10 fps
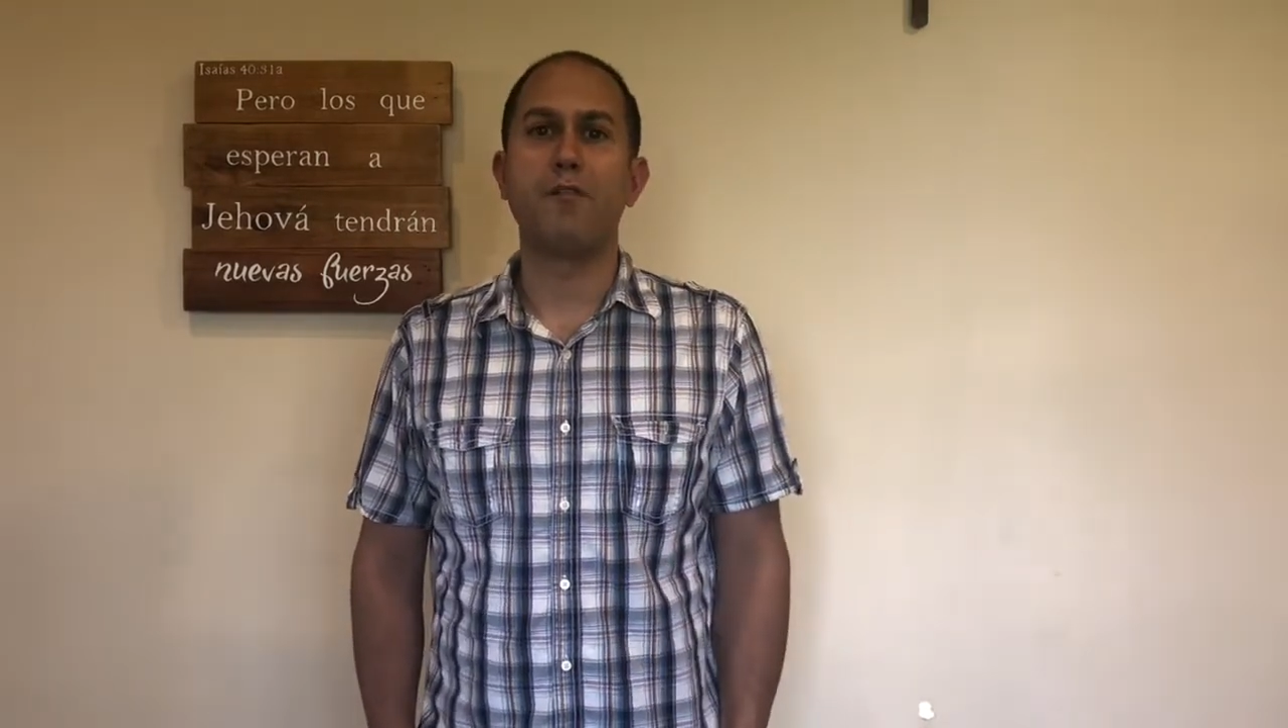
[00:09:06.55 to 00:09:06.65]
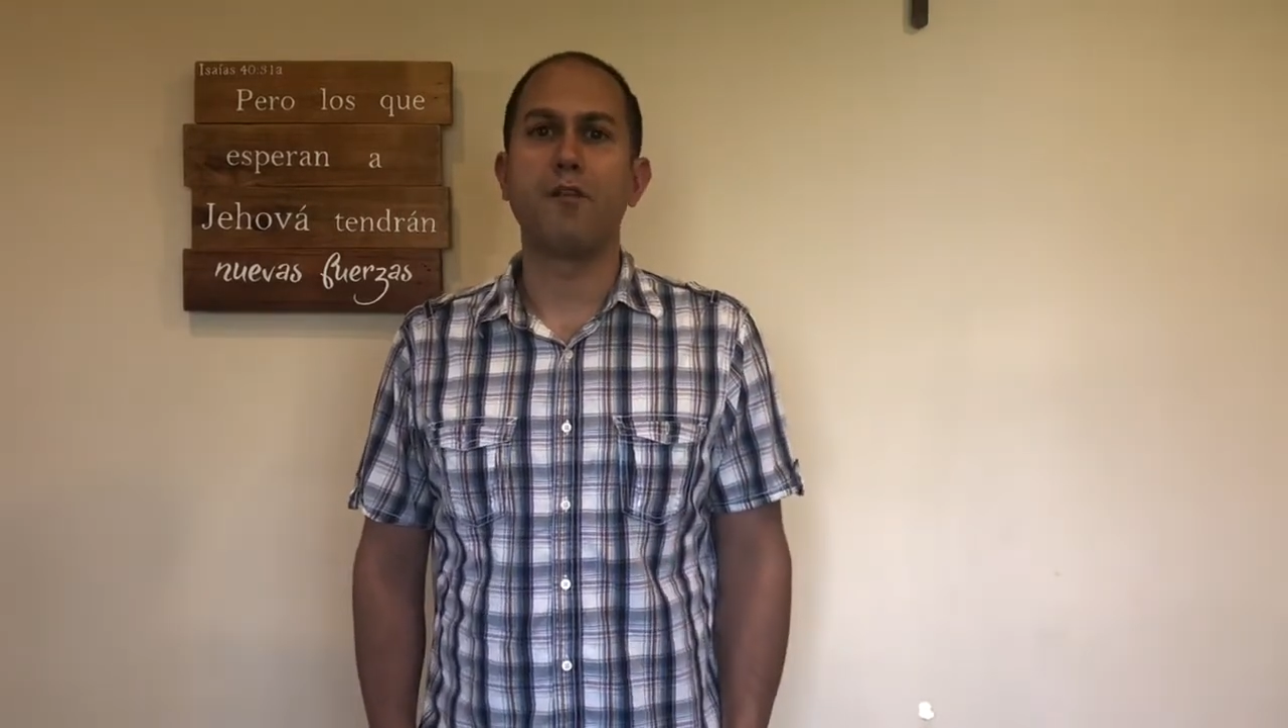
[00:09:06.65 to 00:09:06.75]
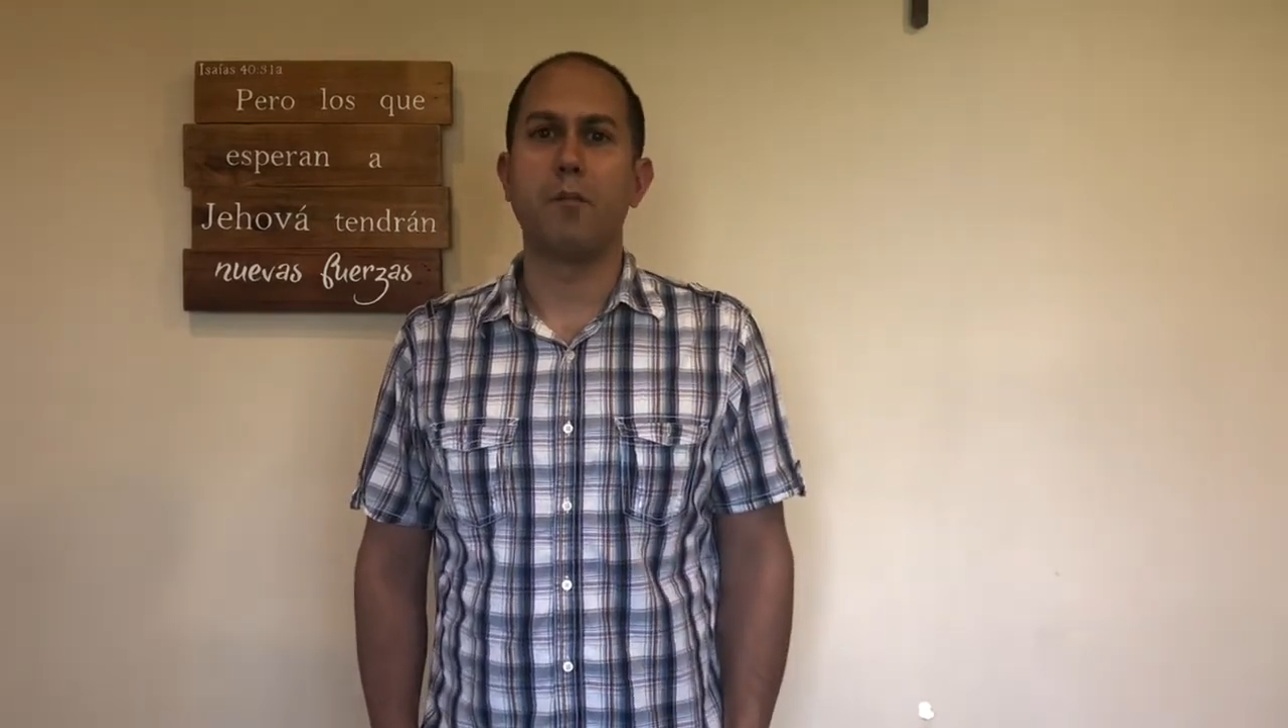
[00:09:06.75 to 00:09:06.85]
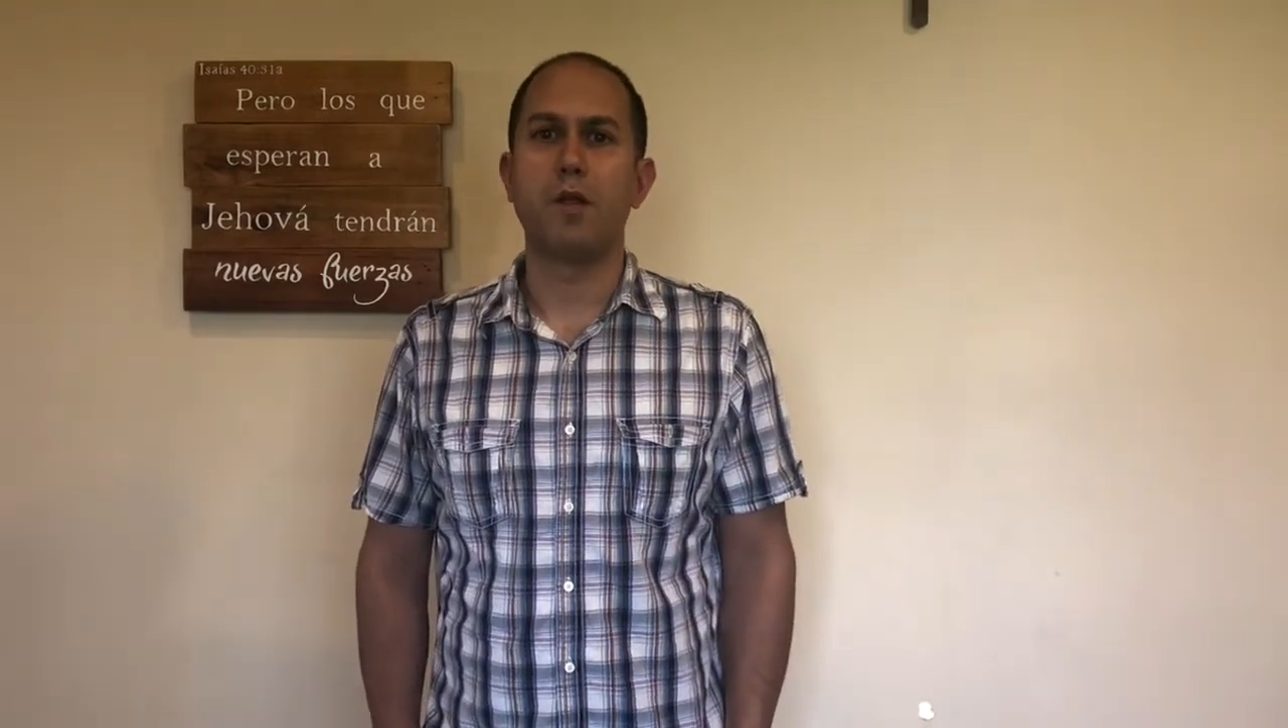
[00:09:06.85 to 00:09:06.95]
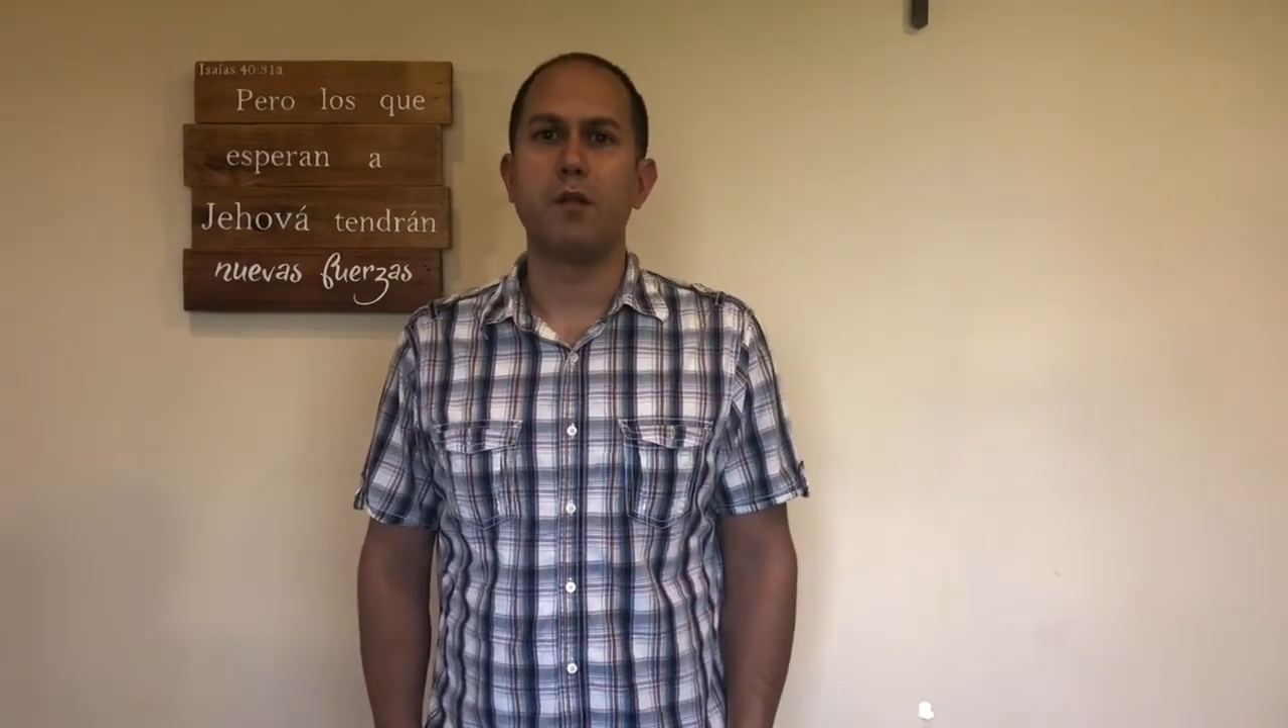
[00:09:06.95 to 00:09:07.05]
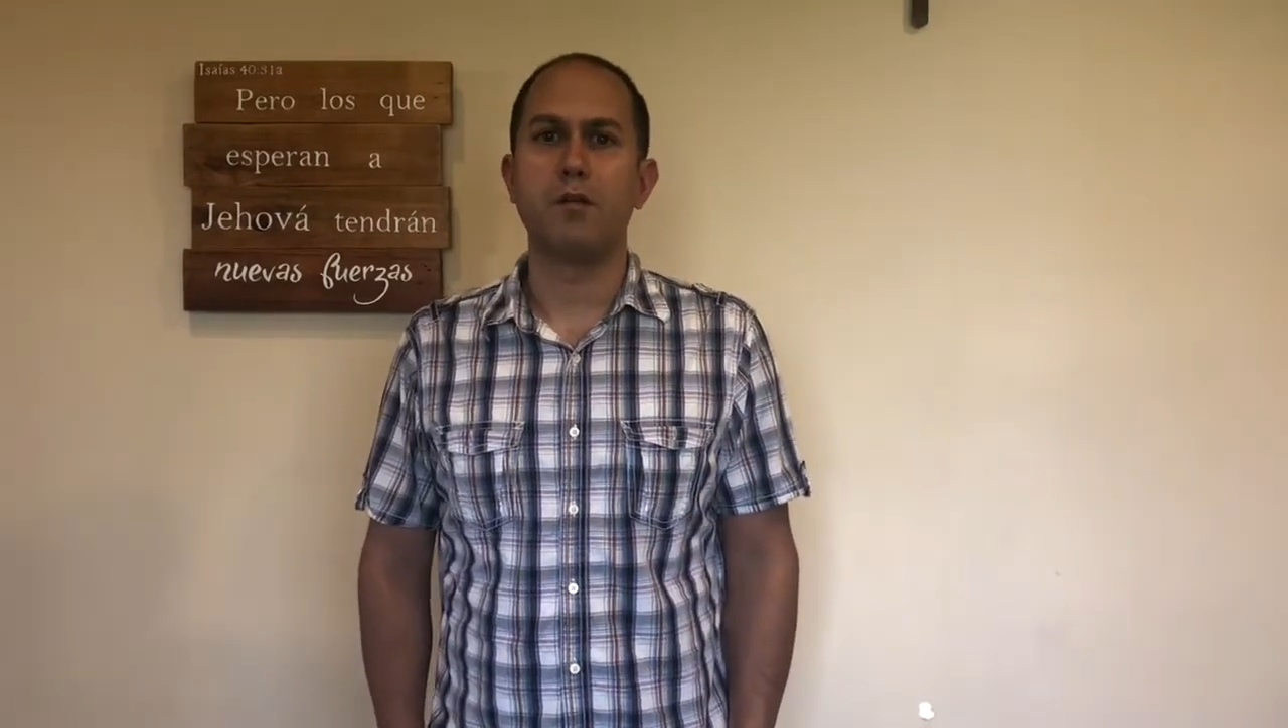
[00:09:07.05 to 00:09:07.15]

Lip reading: from it,